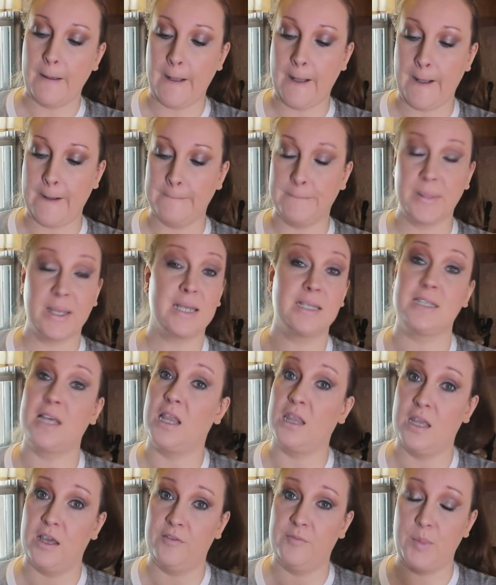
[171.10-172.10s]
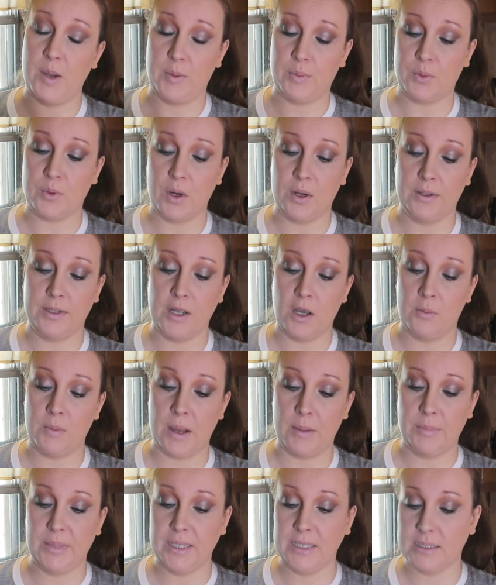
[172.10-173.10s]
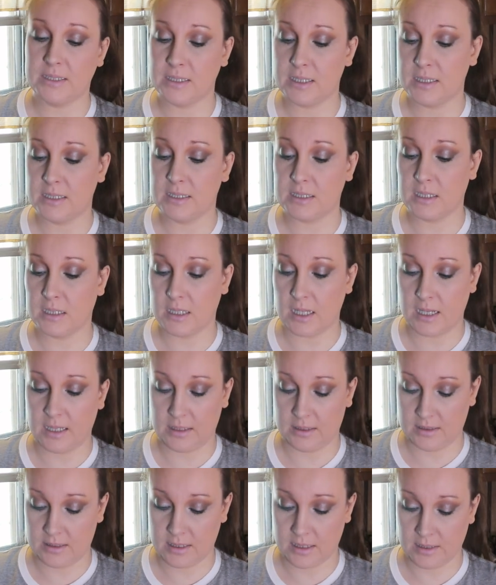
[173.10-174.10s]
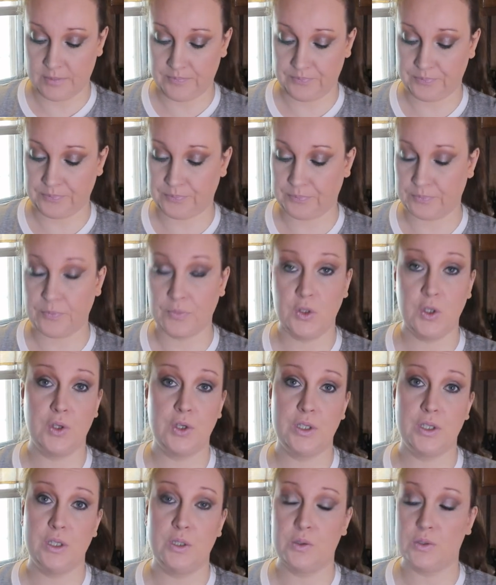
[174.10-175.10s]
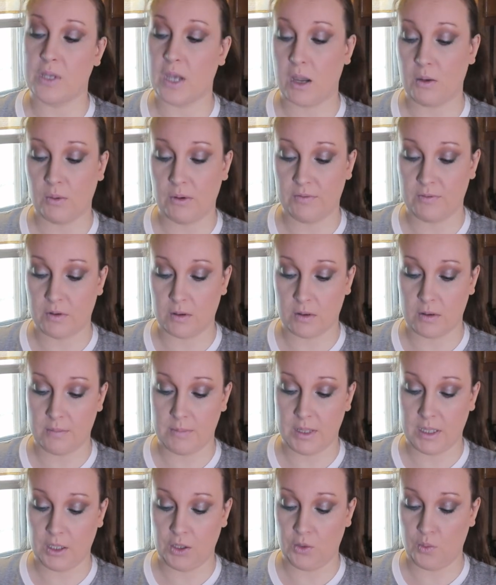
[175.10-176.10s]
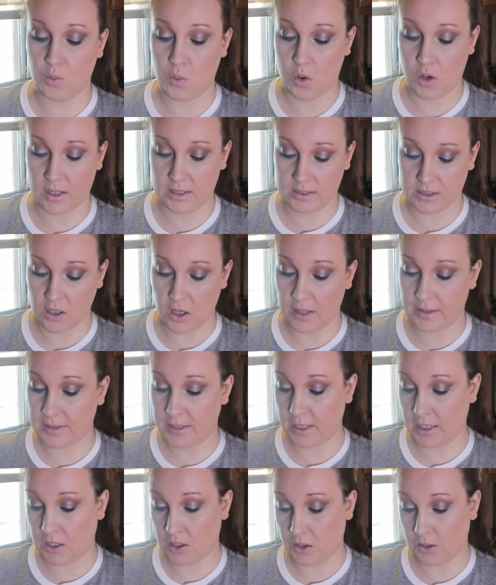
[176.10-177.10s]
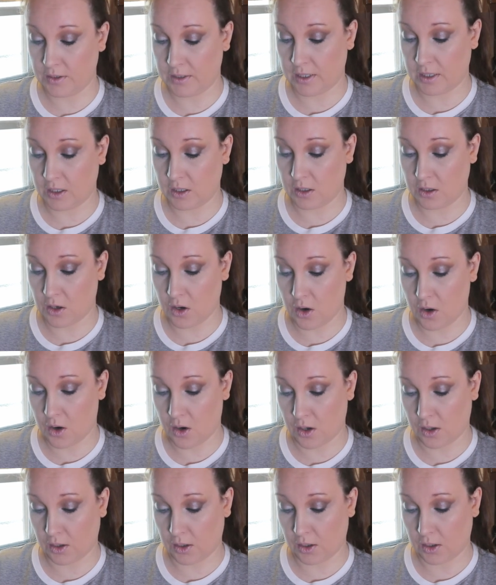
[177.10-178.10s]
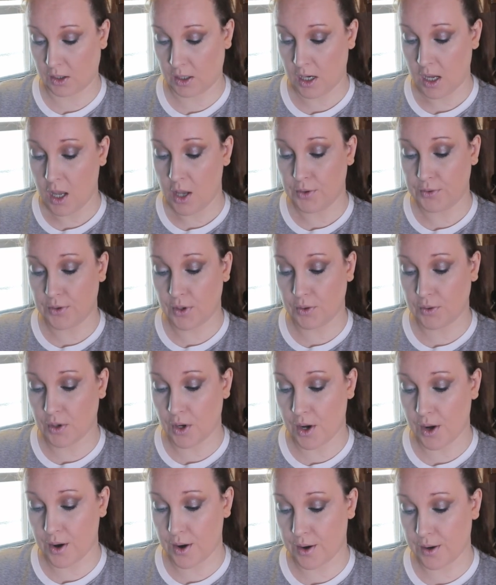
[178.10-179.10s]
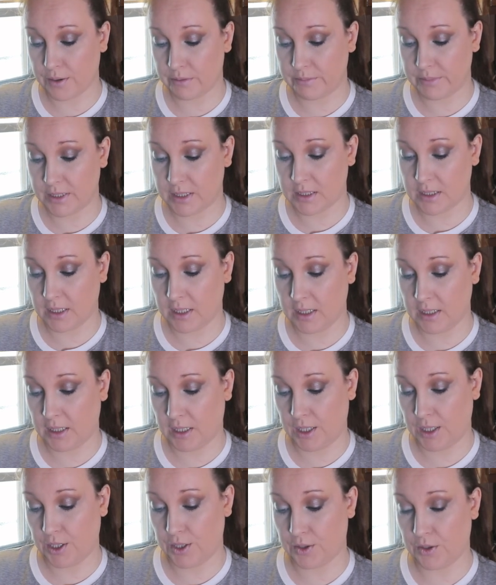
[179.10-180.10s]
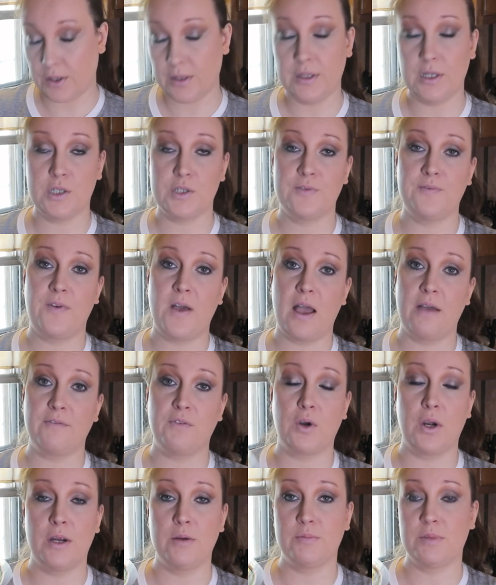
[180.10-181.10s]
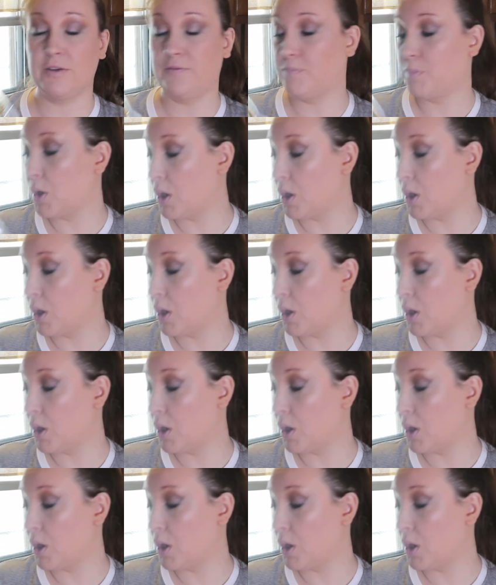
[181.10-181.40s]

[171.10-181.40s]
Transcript: because I love pepperoni on my pizzas, and you can use however many you want on there. There are no carbs in here and there's 5 grams of